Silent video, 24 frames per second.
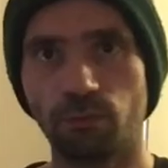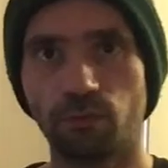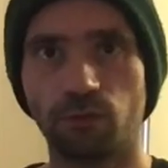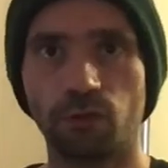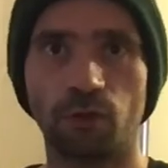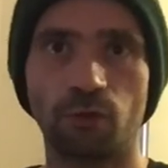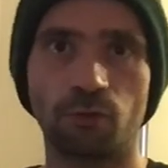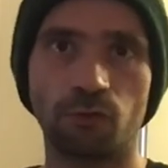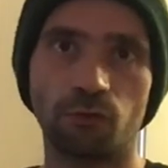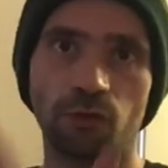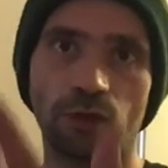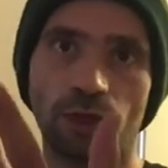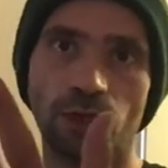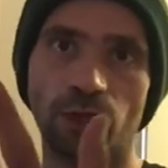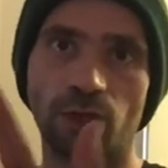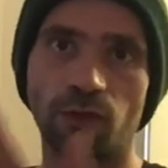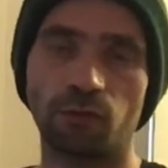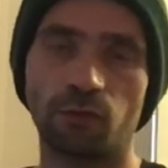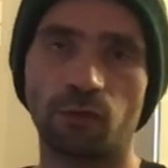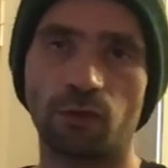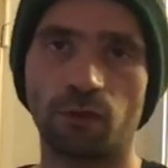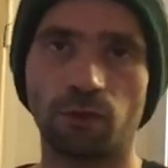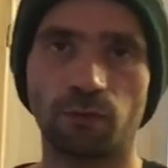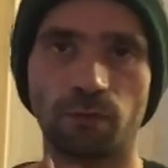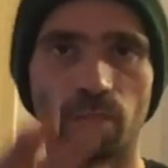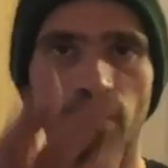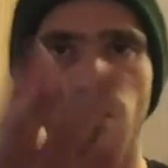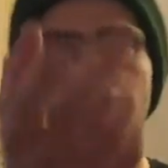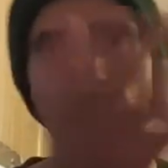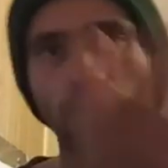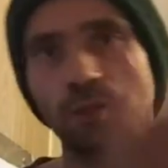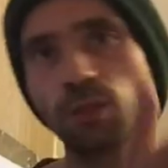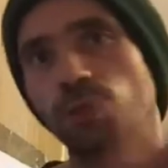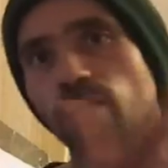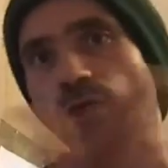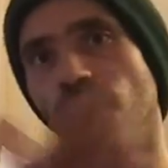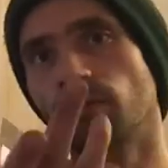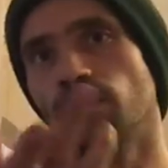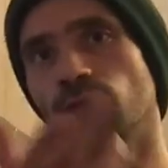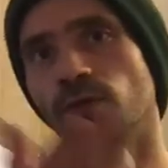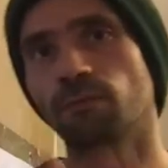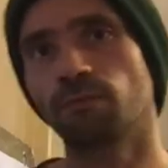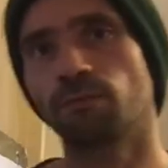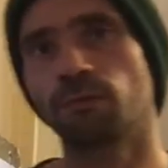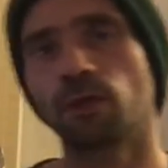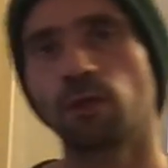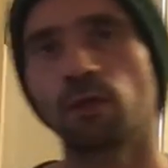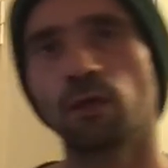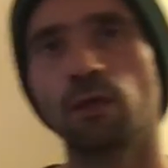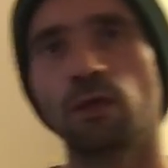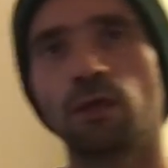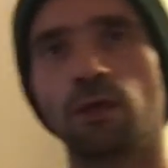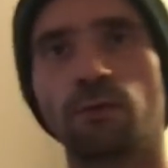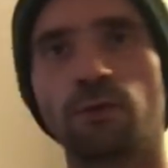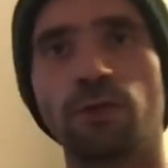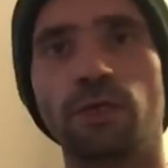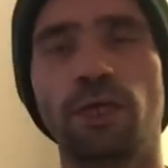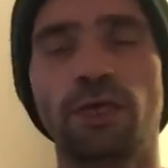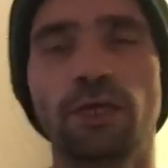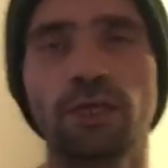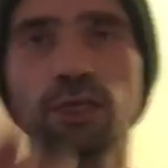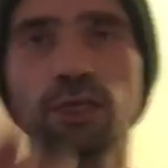So say there's a punch coming in, I want to